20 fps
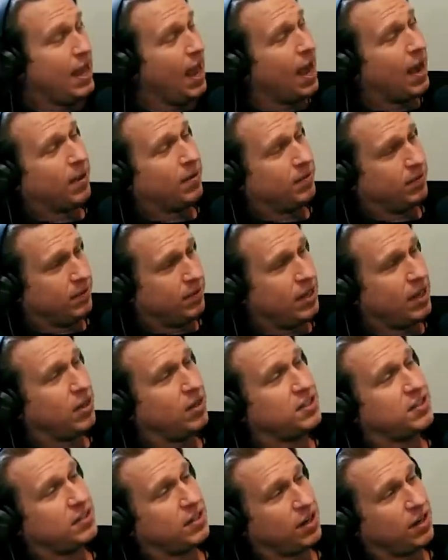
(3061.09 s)
Yeah,
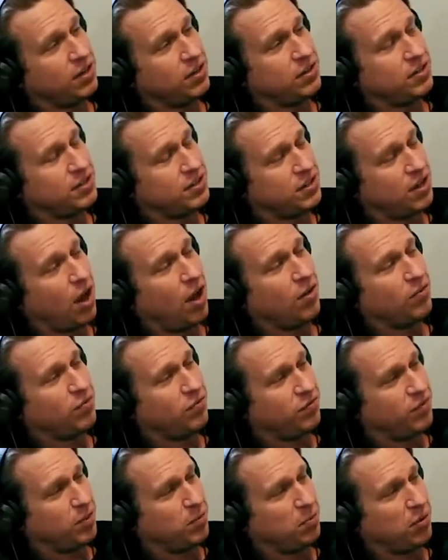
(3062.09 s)
It'll it'll
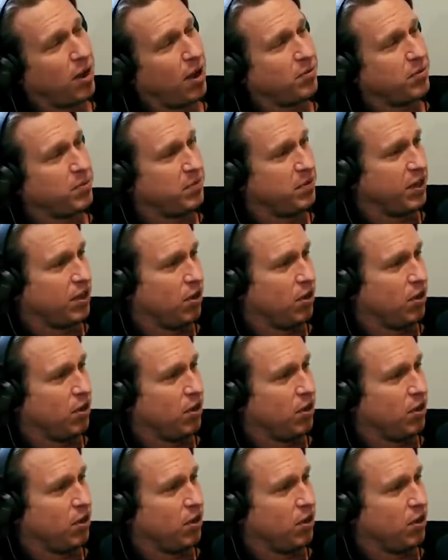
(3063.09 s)
solve the problem. I that